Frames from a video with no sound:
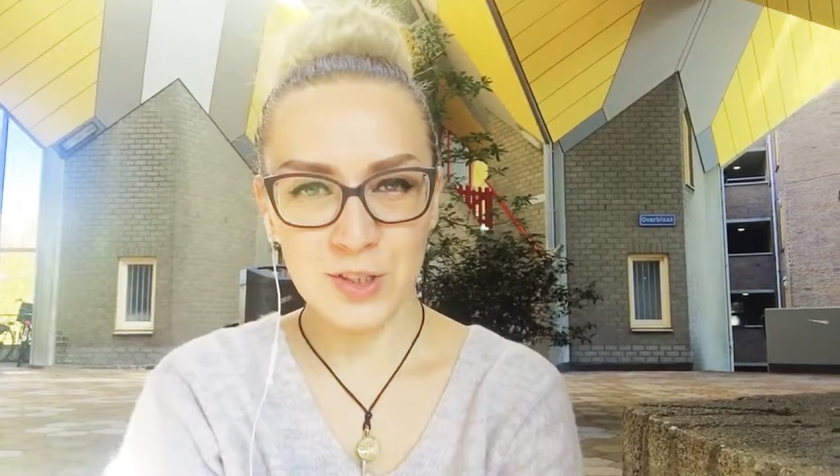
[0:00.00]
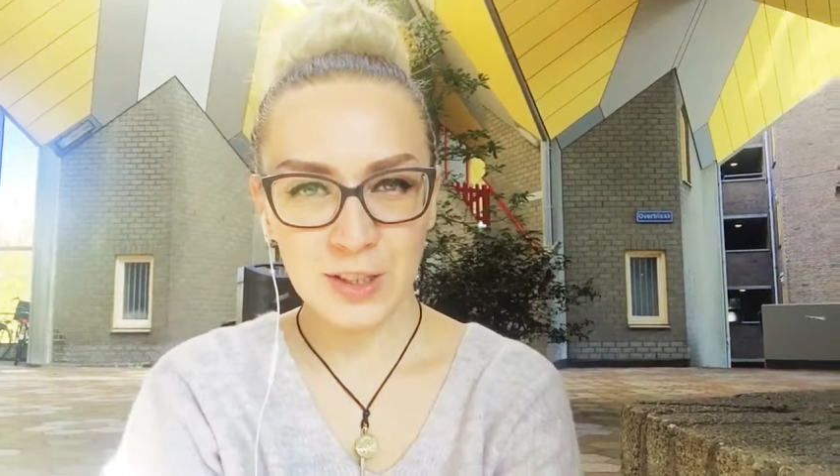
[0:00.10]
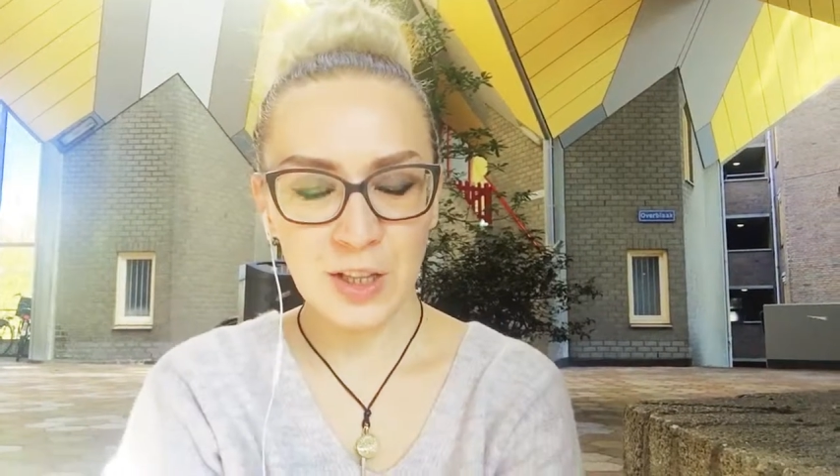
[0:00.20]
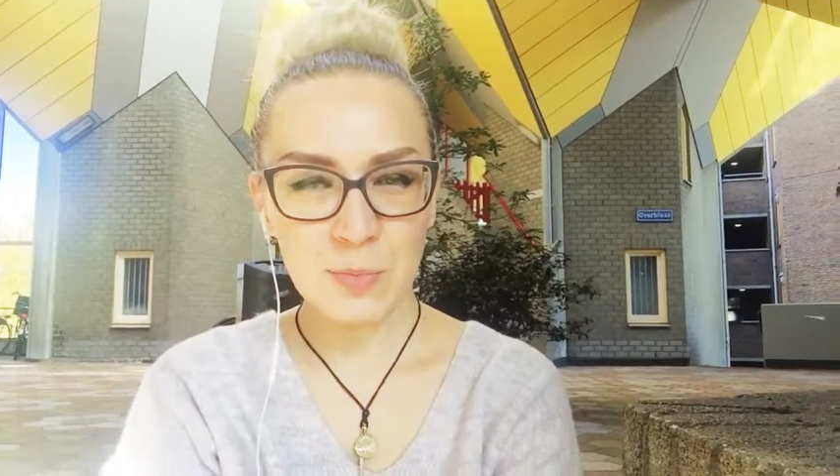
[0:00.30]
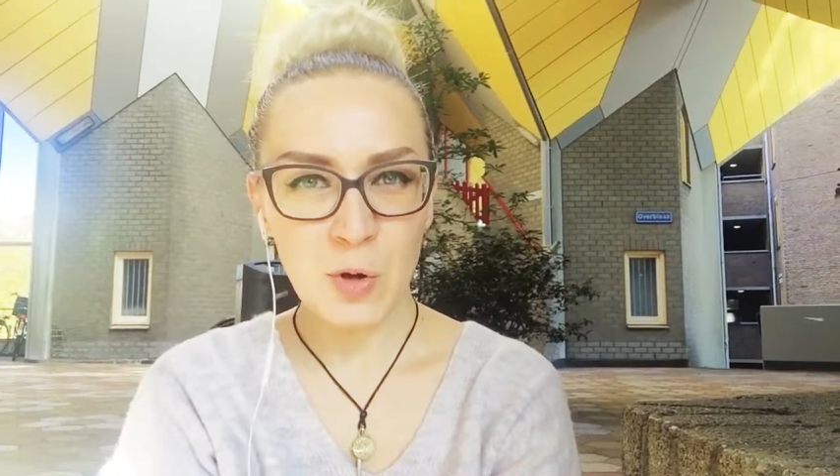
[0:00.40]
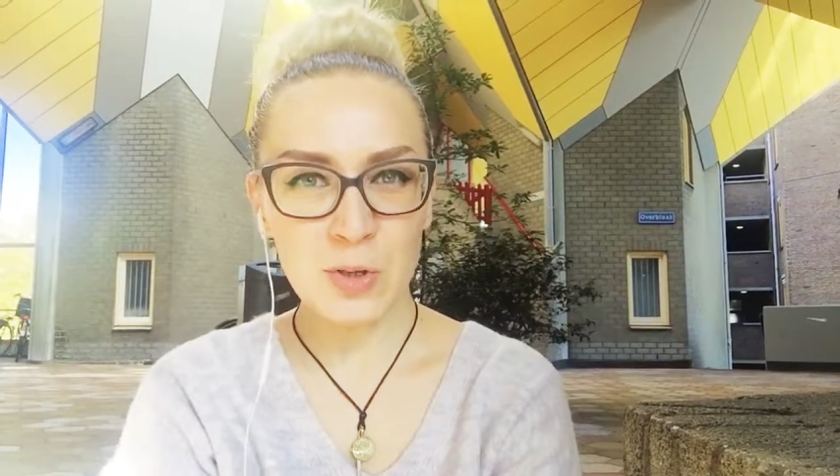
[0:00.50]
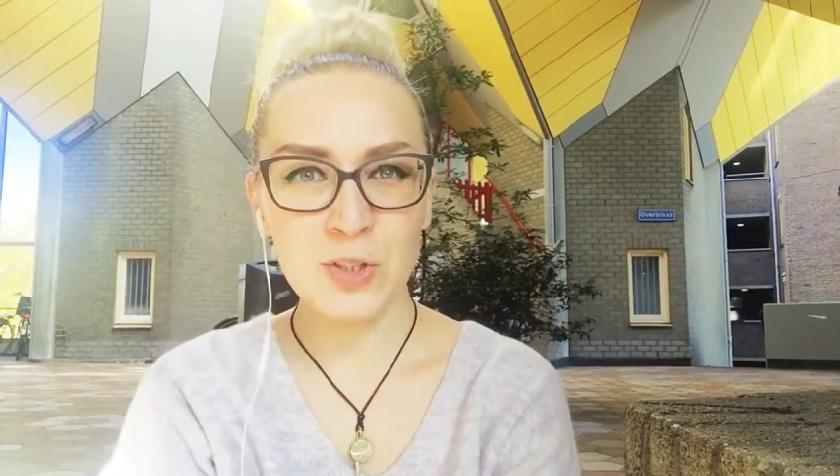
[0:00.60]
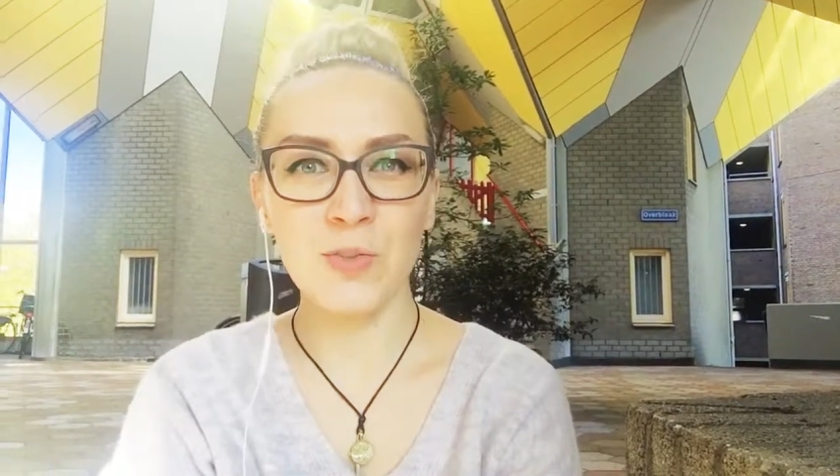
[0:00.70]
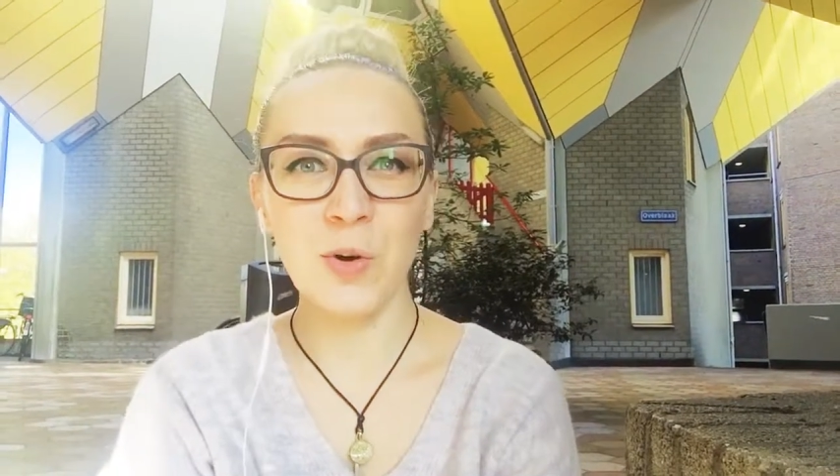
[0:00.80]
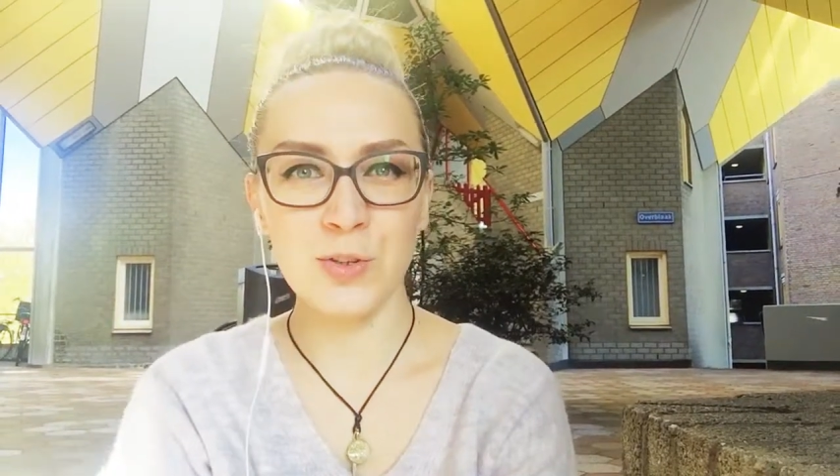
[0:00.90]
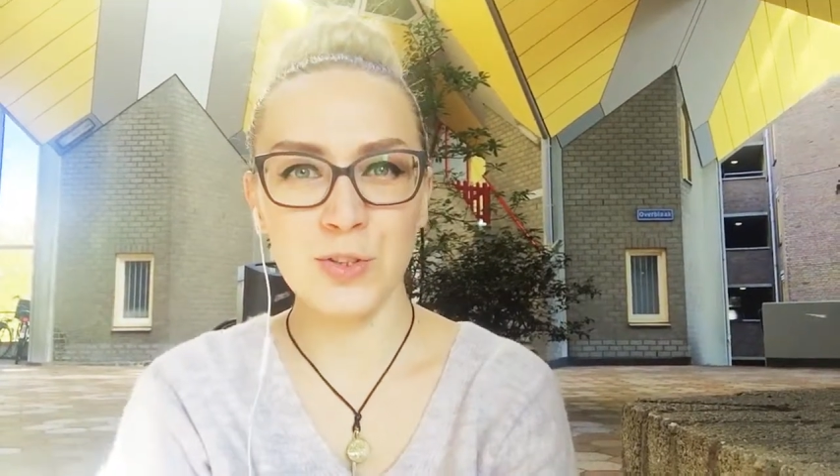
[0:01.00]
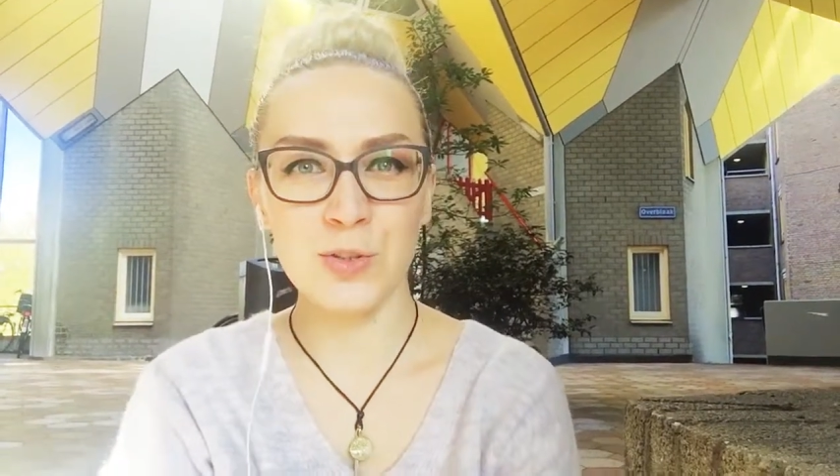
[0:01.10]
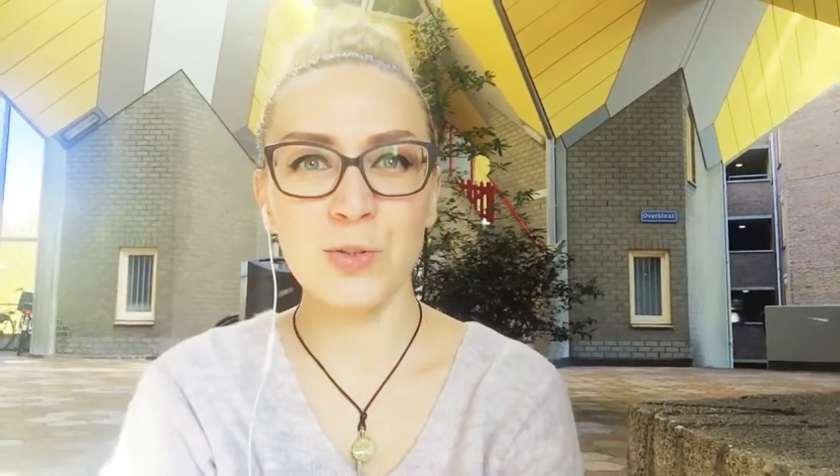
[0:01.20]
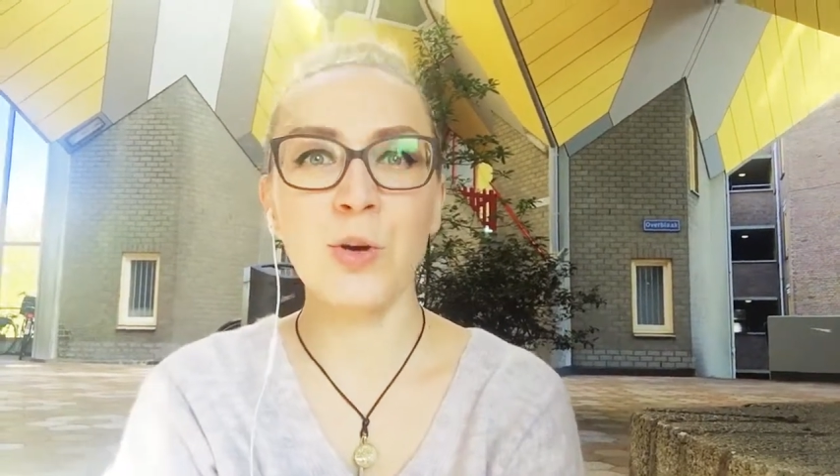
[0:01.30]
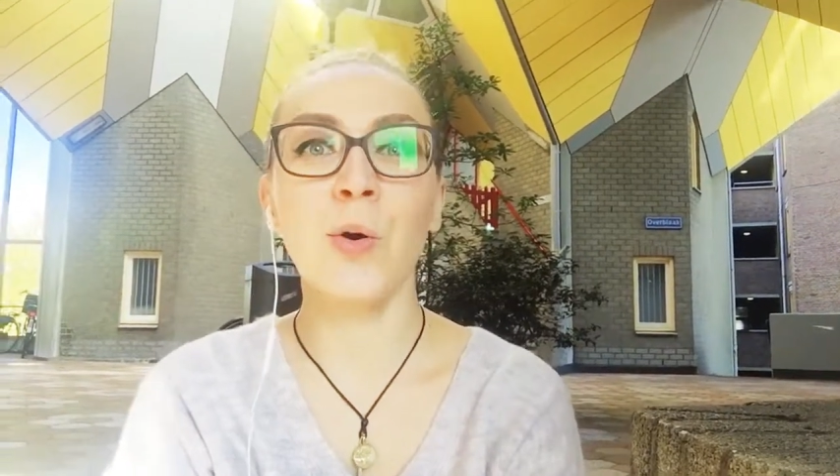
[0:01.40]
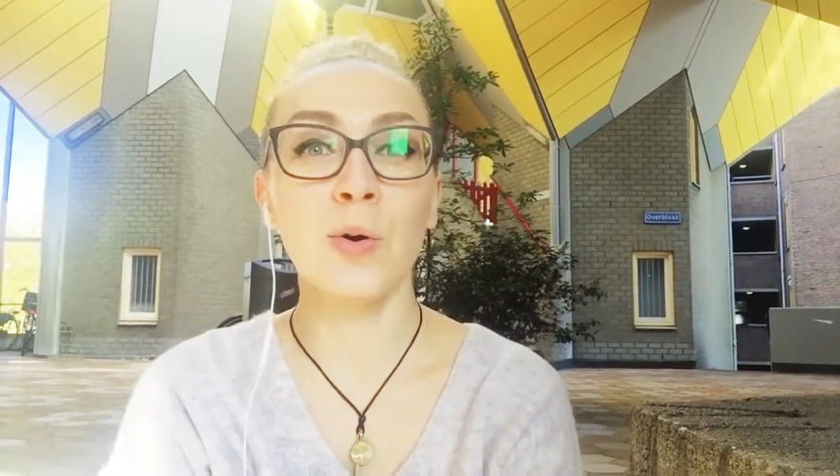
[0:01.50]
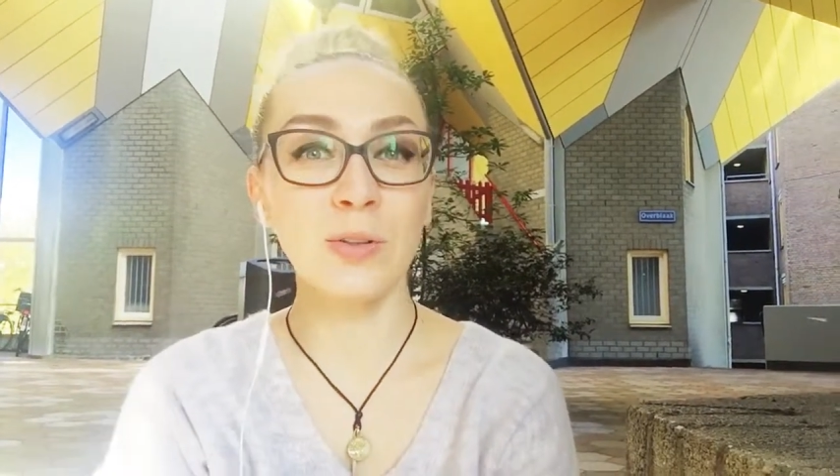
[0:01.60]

Singing Birds Voice Studio